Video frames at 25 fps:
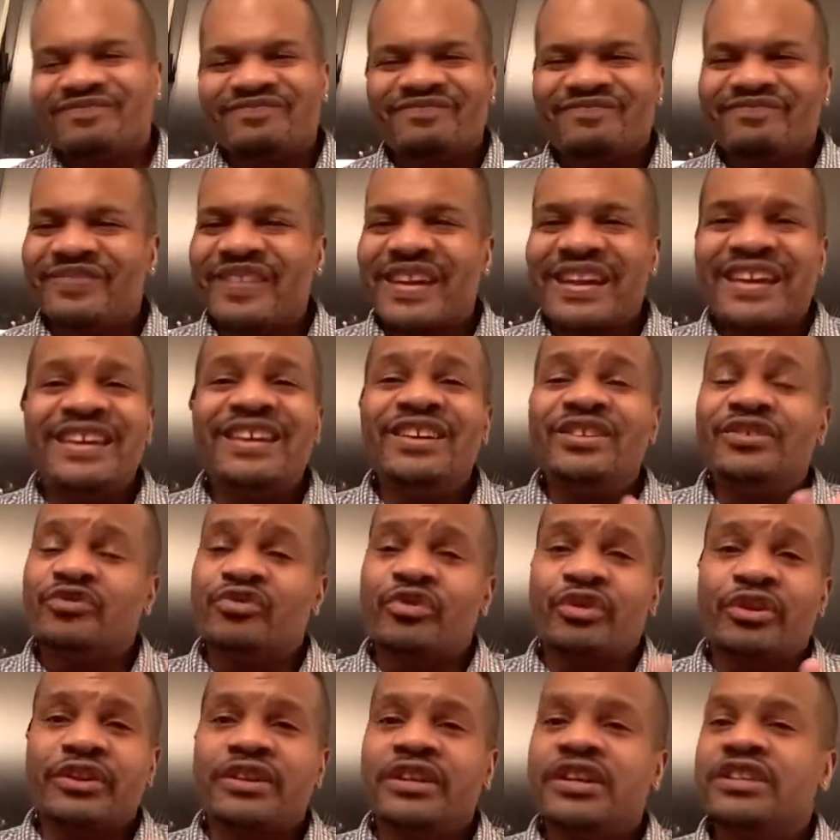And
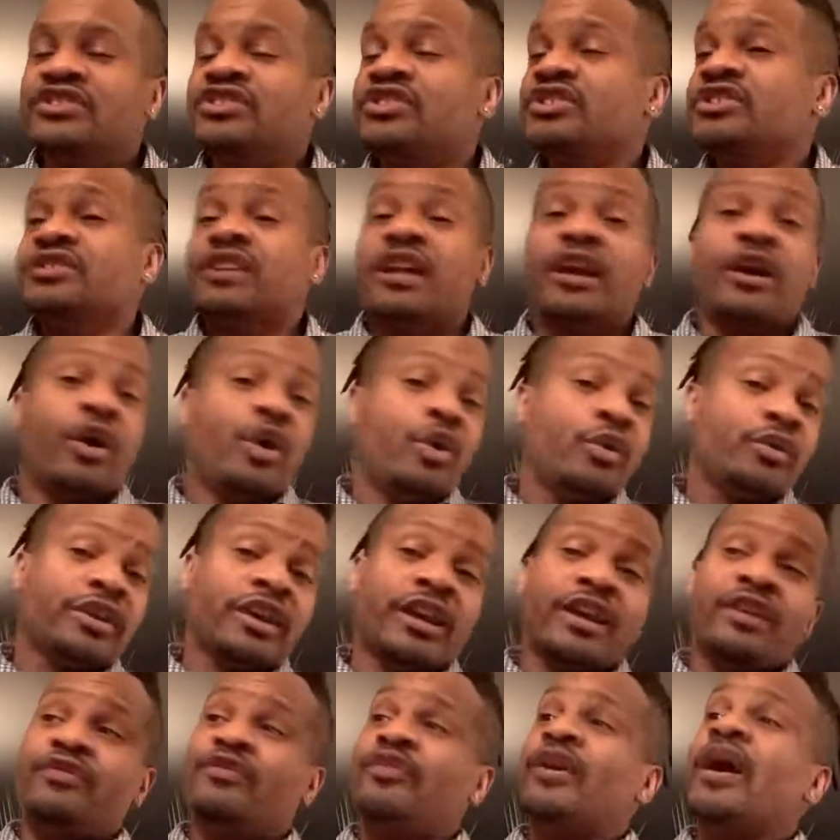she's like,
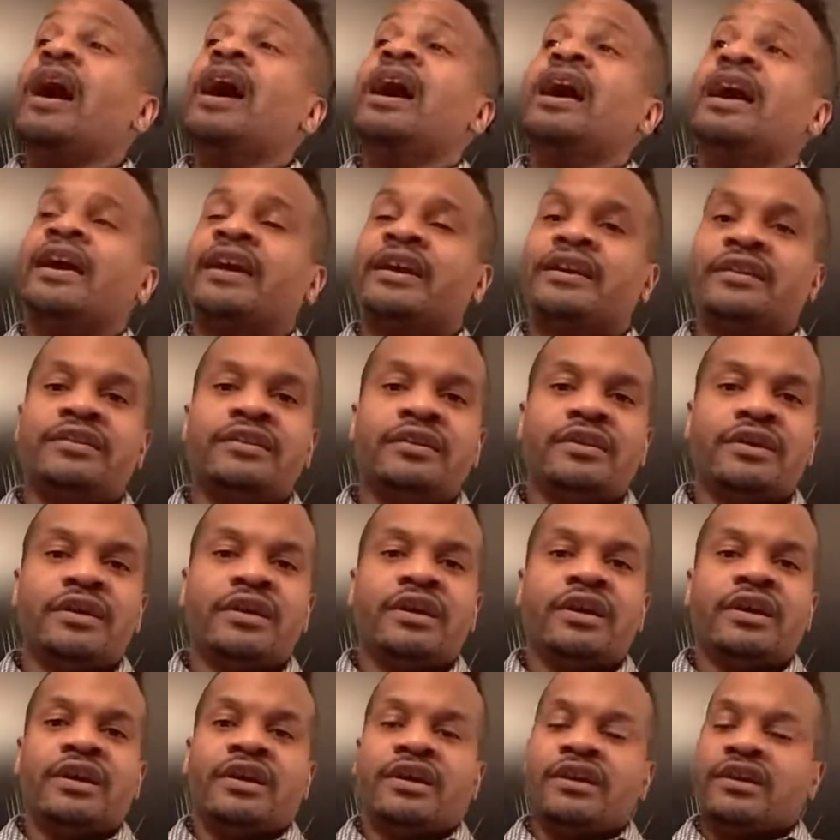okay, fine.
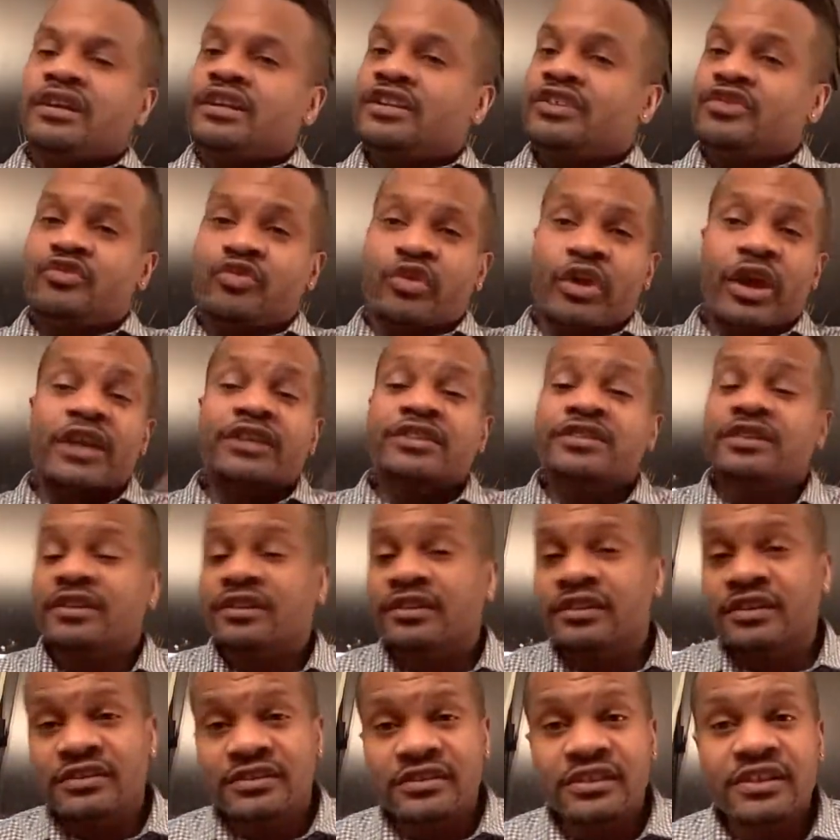I said,
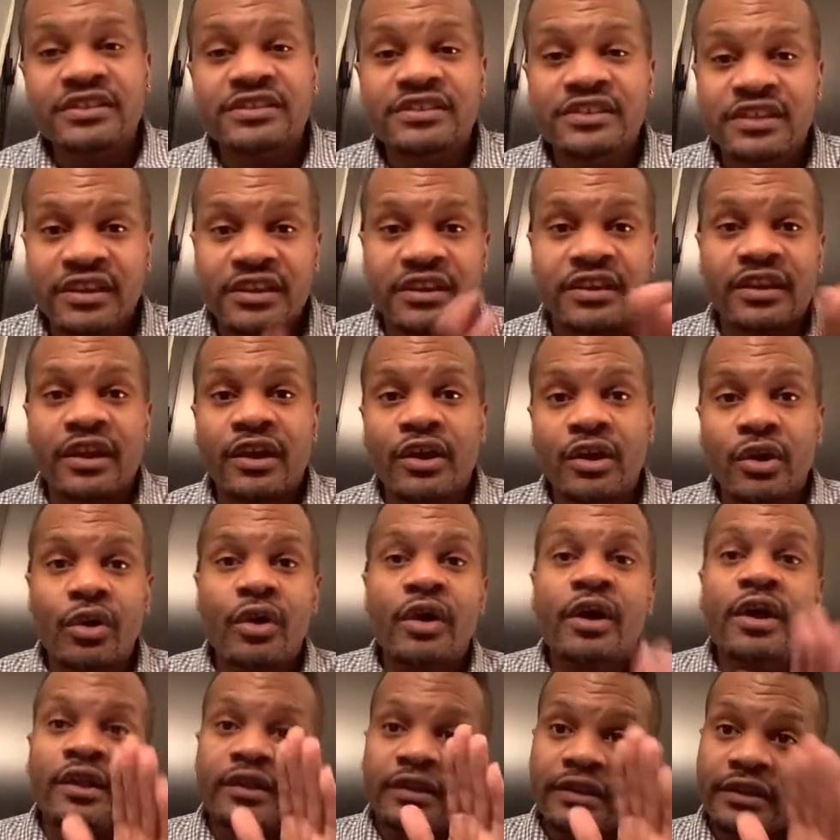listen, Gail,
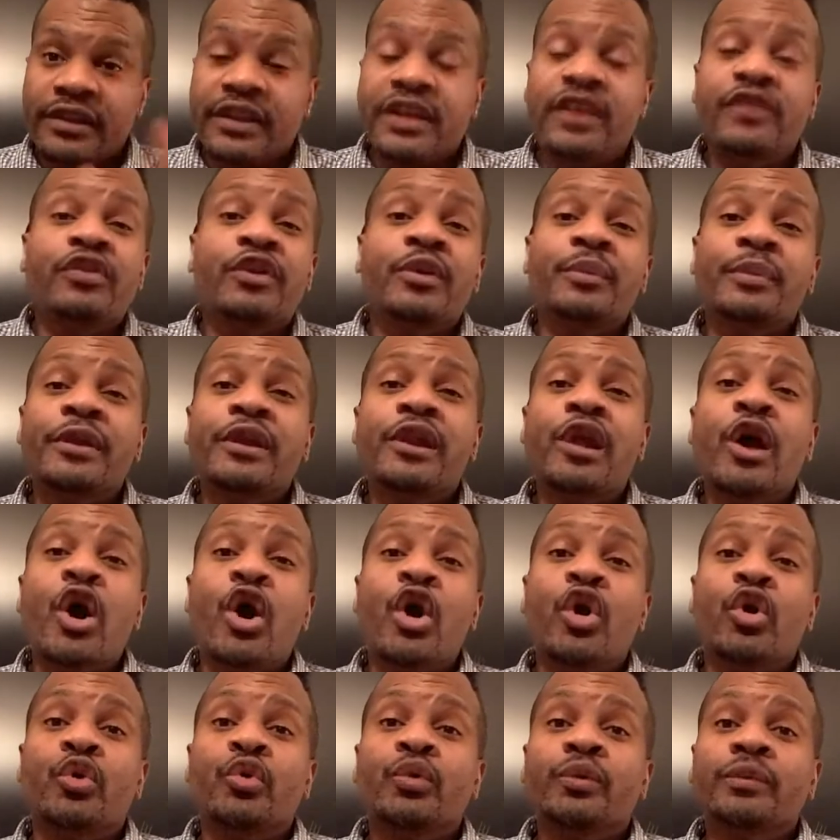leave him
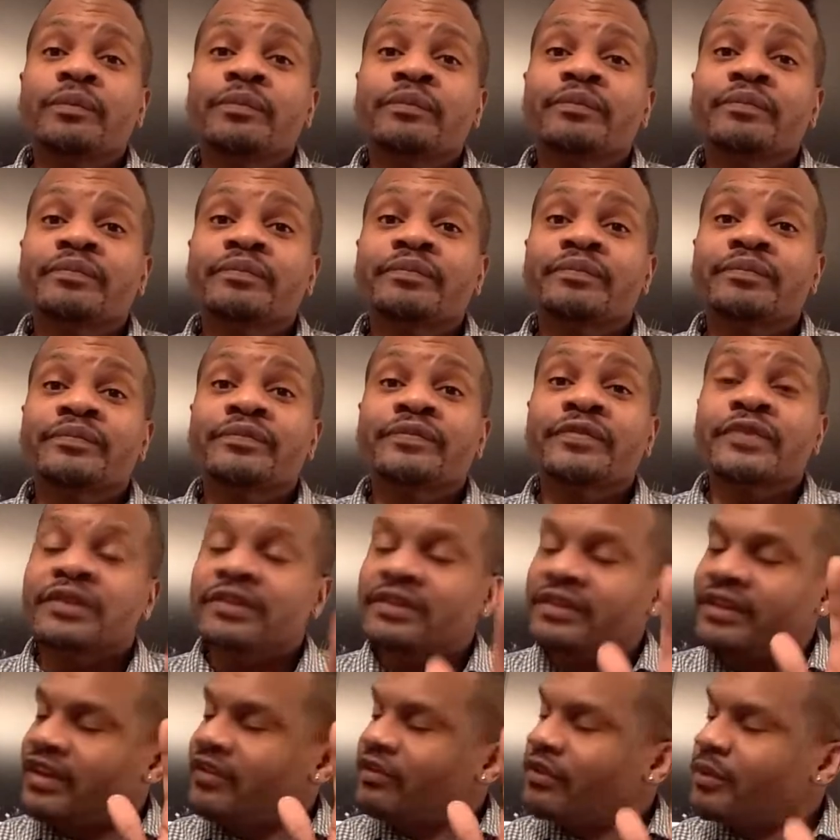alone.
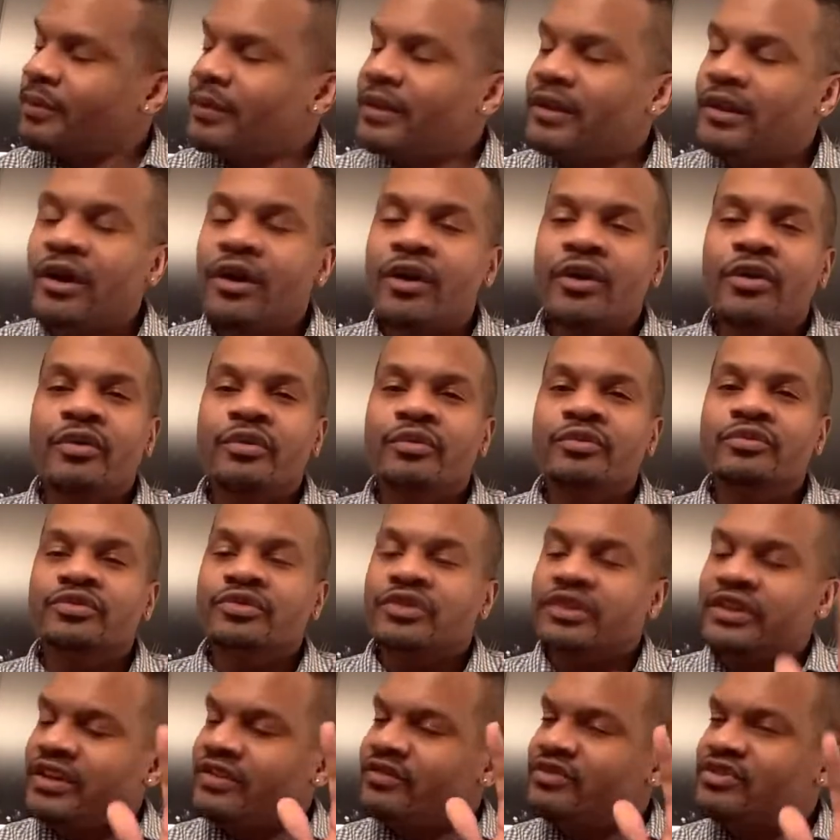Leave him alone.
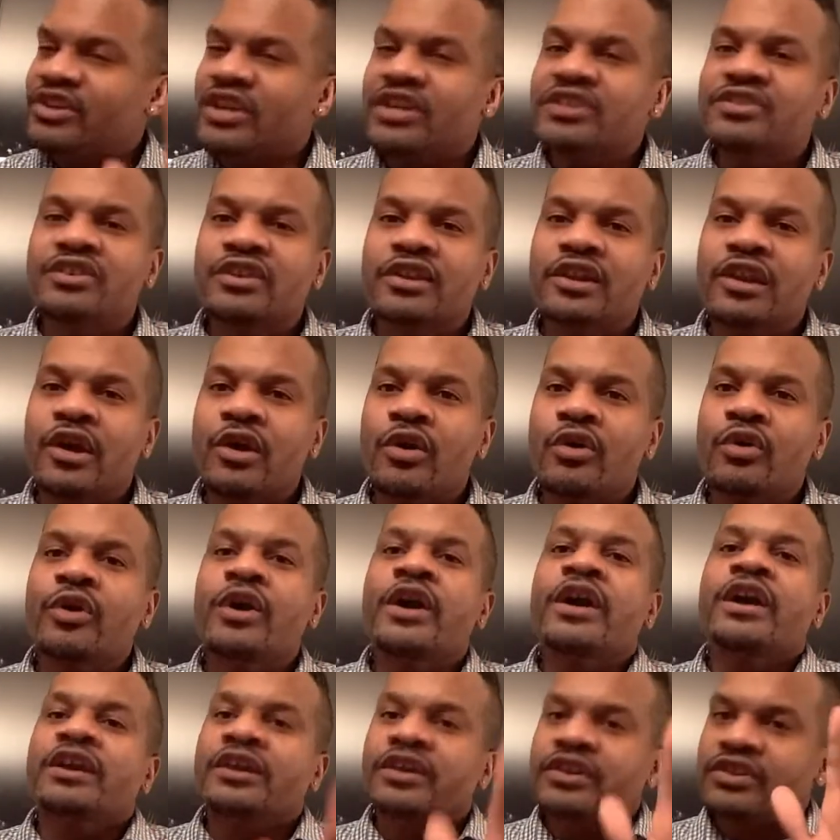Leave Jason alone,
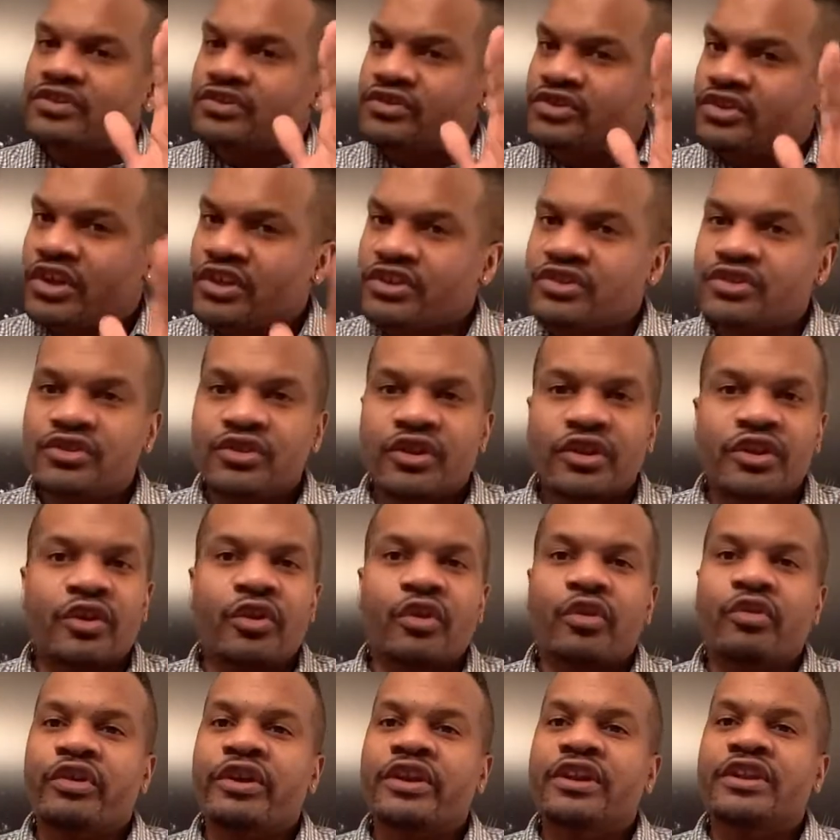because Jason done
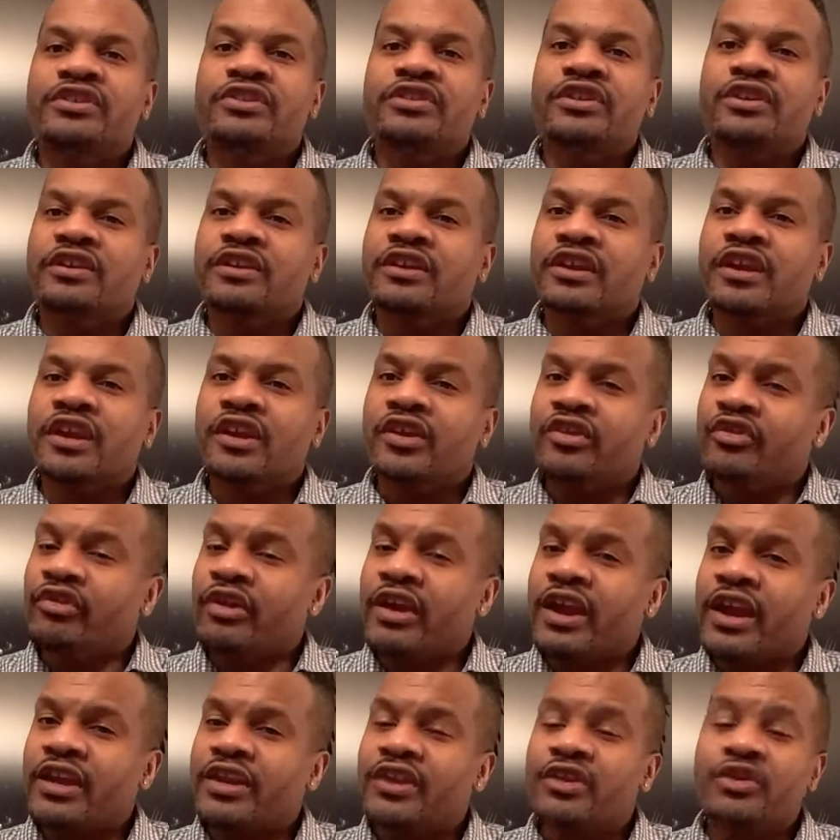already took care of
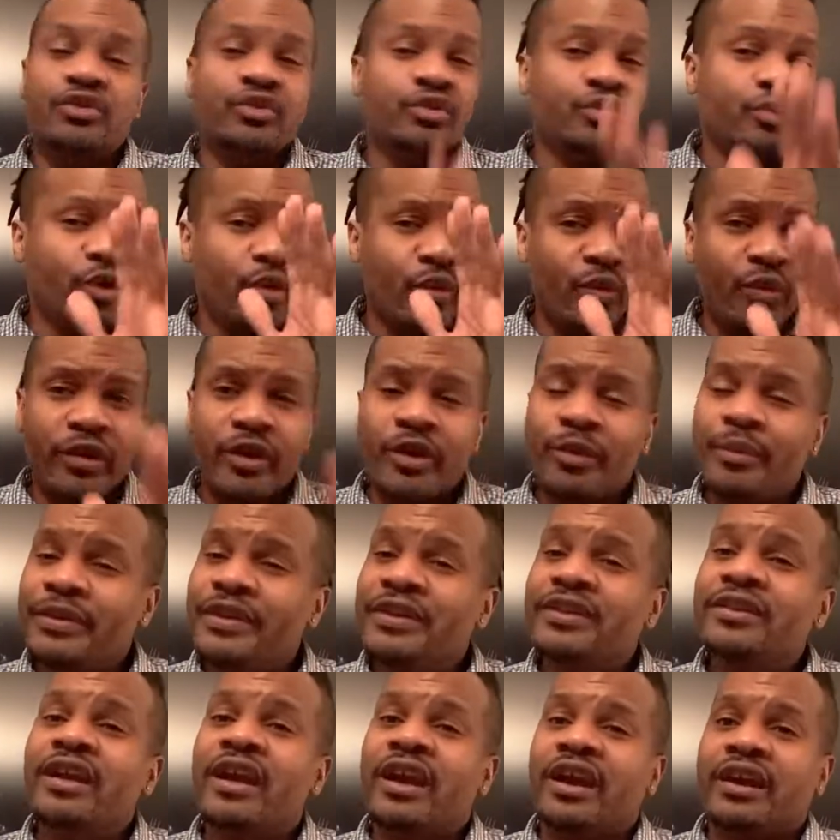Granny. You don't want to be
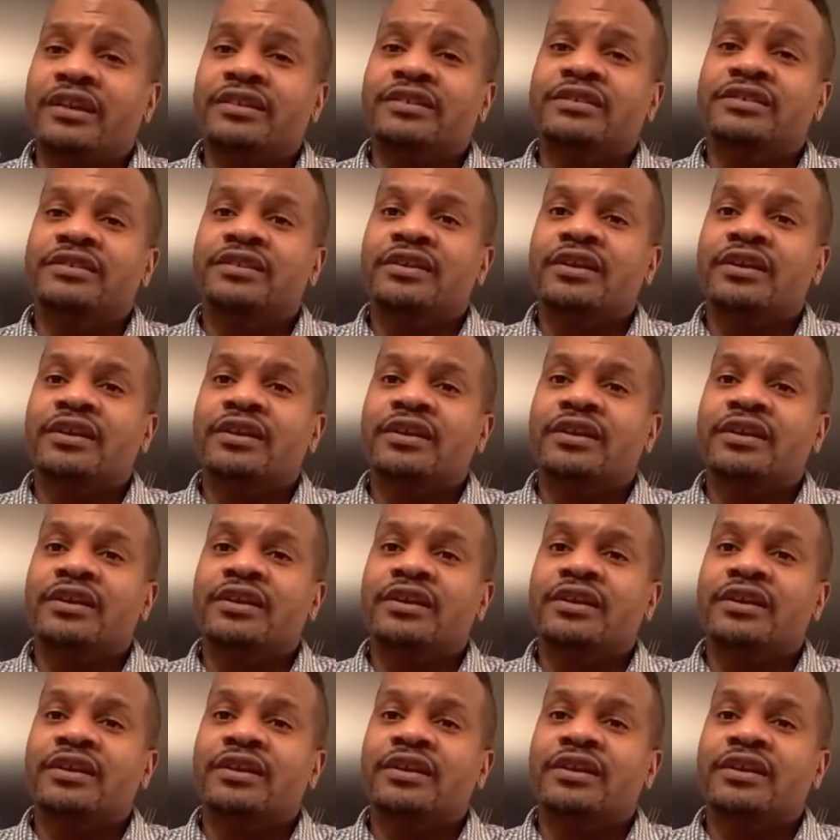next.